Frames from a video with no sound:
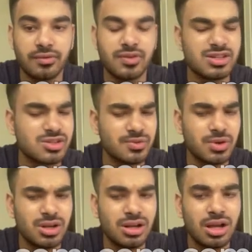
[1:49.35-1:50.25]
First of
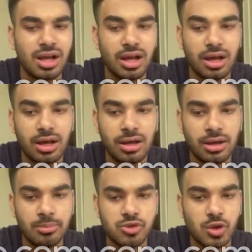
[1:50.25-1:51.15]
all,
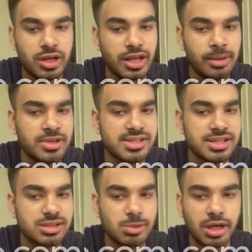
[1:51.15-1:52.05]
I'm sorry I missed
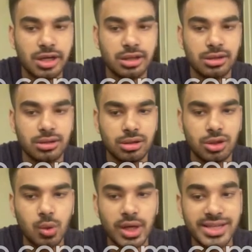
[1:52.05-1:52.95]
this, but
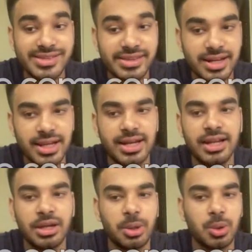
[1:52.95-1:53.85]
you guys
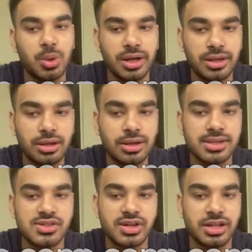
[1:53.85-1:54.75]
really need to read the
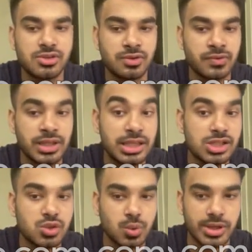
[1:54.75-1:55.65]
constraints of
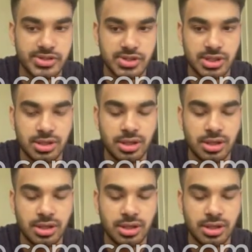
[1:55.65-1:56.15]
each question.